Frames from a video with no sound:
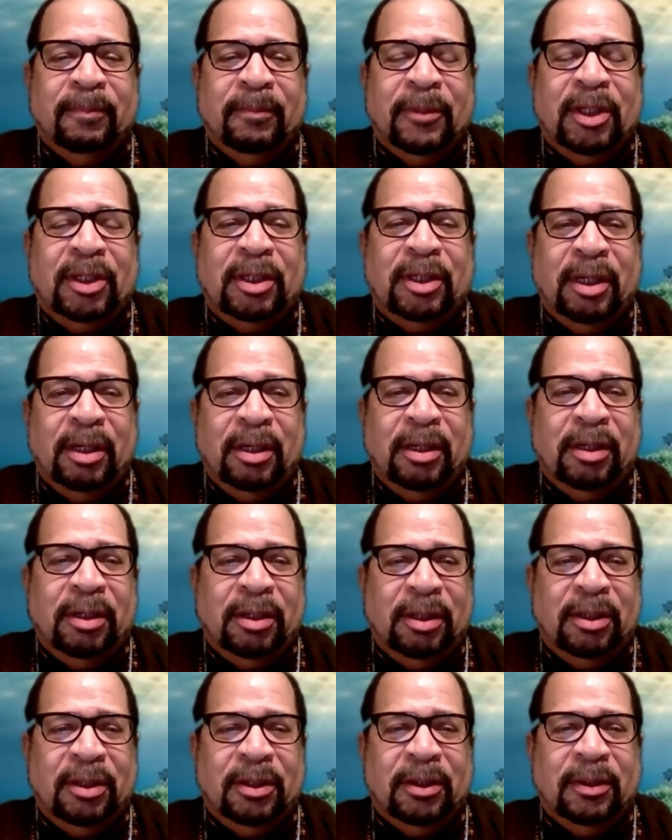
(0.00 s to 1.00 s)

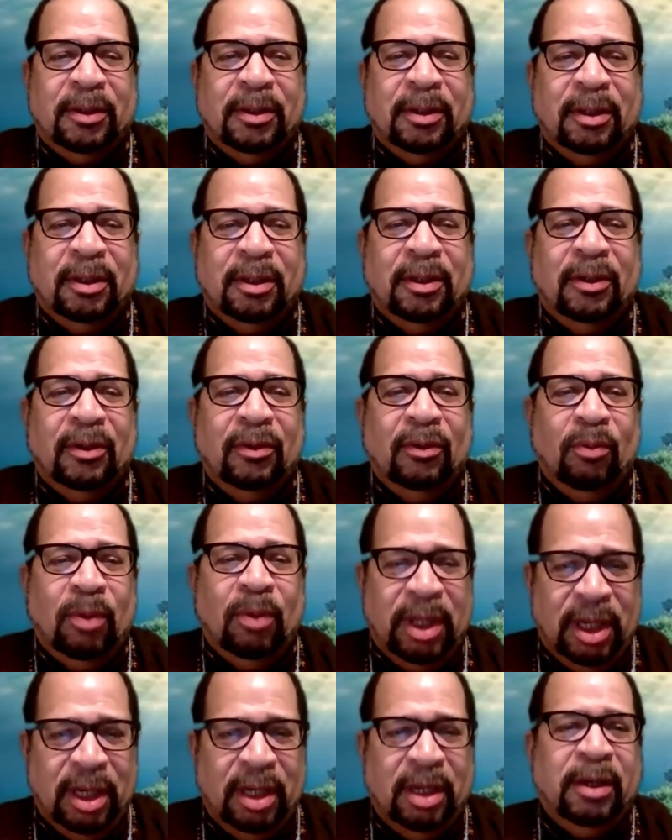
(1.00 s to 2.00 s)
stillness
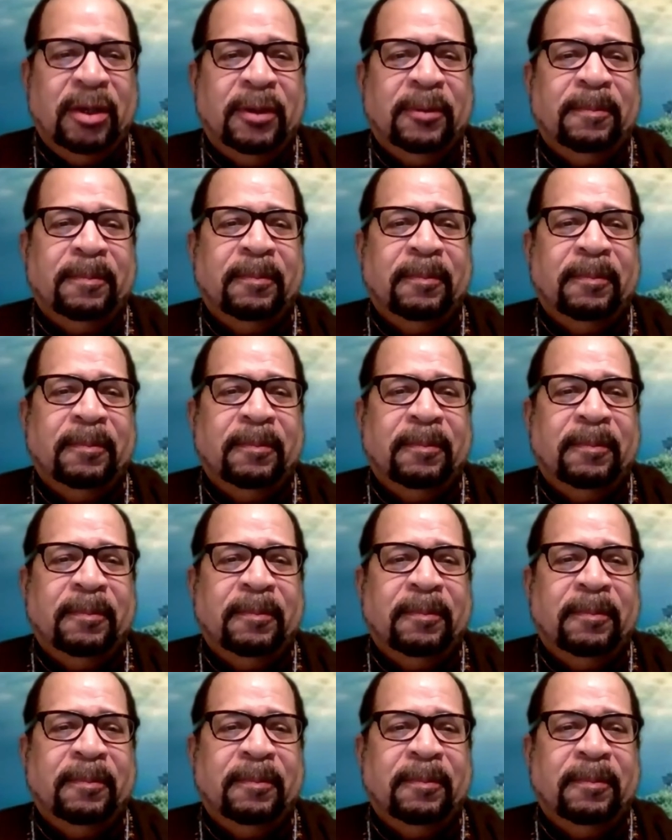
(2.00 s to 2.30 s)
within you.